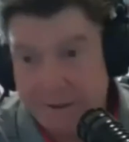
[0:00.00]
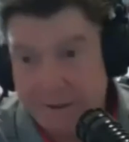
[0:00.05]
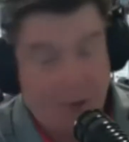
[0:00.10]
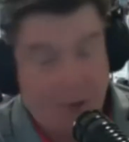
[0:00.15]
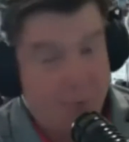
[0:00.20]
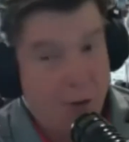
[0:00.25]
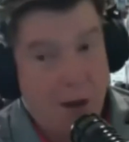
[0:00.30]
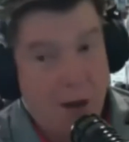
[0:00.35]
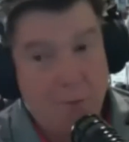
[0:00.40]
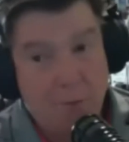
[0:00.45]

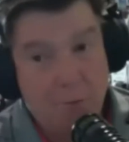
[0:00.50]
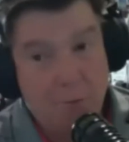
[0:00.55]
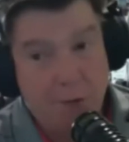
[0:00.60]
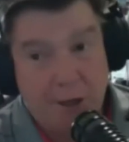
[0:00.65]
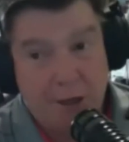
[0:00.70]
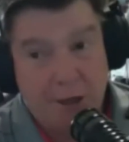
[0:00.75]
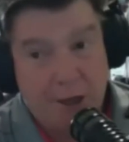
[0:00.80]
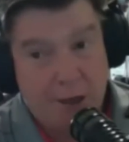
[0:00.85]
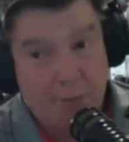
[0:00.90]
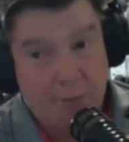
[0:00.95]
probably
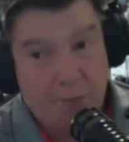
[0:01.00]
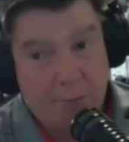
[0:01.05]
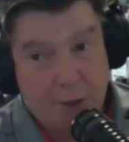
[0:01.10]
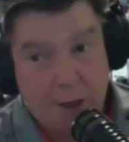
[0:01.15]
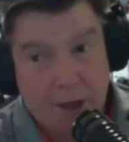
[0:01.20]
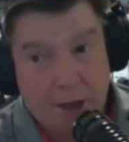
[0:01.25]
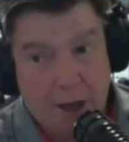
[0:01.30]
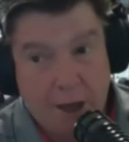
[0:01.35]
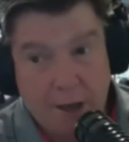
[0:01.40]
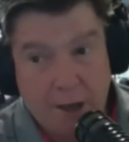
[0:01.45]
did, but
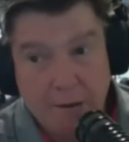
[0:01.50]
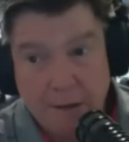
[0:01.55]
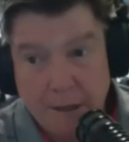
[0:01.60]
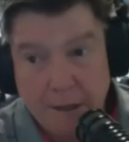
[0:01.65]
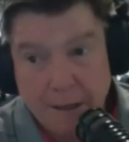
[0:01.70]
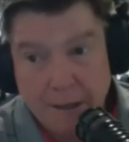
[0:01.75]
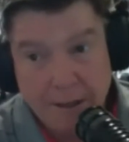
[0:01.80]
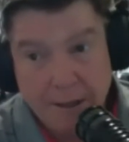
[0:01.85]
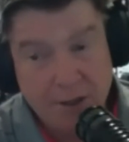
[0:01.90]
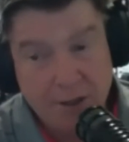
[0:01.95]

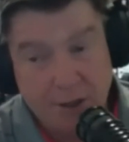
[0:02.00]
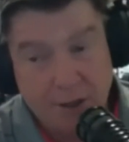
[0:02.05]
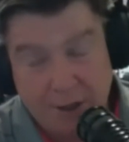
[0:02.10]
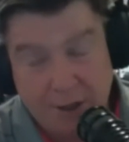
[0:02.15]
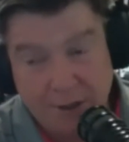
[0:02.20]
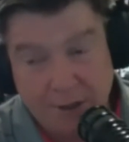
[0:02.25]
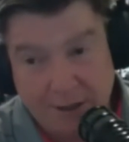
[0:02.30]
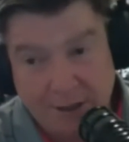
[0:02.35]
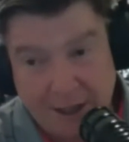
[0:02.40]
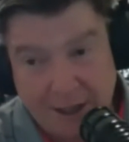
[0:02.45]
so
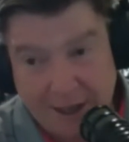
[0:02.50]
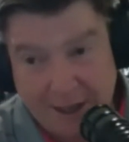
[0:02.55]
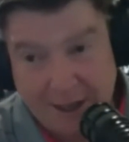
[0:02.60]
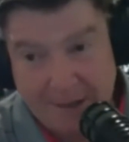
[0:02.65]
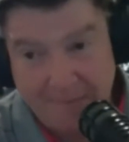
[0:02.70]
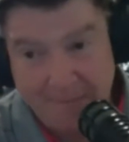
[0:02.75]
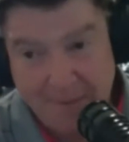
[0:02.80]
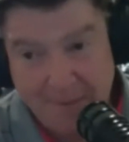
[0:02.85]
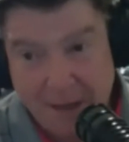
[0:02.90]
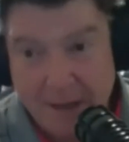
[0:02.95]
there's
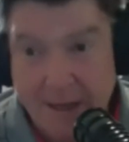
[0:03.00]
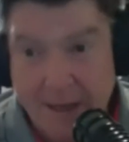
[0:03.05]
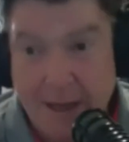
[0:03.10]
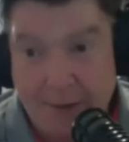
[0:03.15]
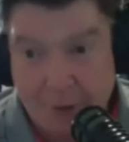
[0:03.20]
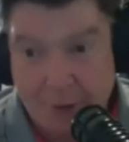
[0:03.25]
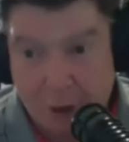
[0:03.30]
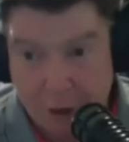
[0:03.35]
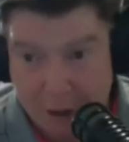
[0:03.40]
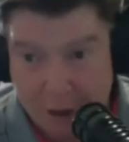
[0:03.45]
you
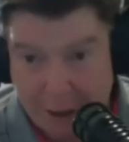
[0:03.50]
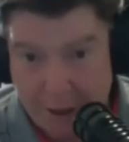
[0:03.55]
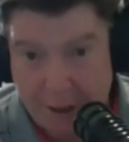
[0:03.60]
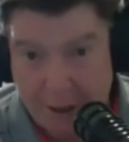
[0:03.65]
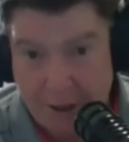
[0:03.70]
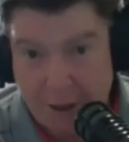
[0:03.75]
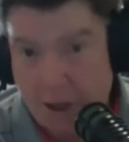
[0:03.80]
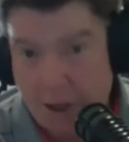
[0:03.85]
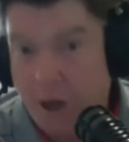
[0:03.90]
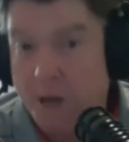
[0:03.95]
have Shillelagh
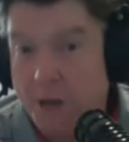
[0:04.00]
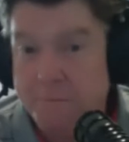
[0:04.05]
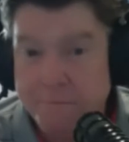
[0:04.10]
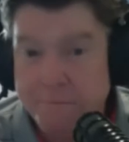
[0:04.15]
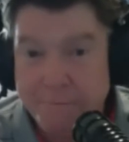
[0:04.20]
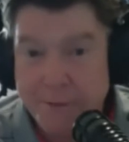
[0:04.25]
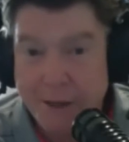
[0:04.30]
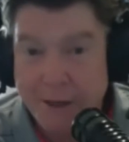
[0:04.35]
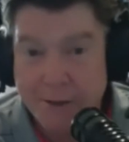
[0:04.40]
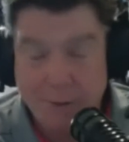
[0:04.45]
Law,
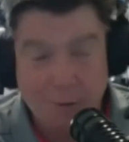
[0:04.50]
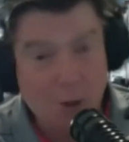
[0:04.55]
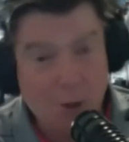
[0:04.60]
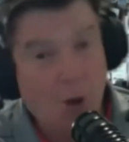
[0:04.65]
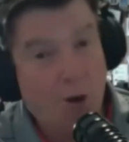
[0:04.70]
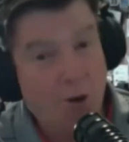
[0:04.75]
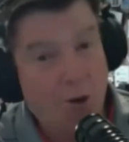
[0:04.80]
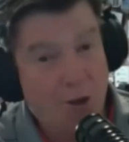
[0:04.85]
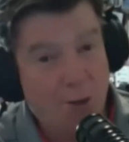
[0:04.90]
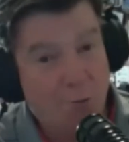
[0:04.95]
you have the
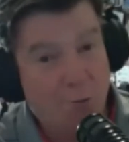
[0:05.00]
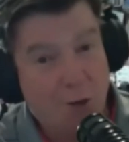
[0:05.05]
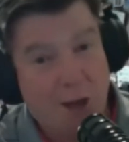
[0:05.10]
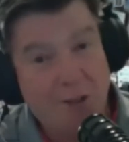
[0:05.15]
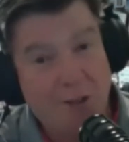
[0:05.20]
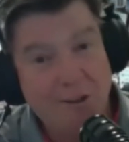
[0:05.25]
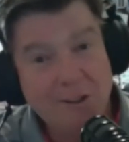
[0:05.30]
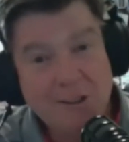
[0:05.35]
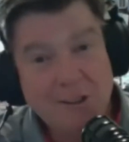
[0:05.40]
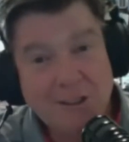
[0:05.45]
McCarthy
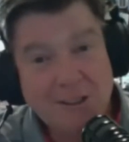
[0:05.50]
brothers,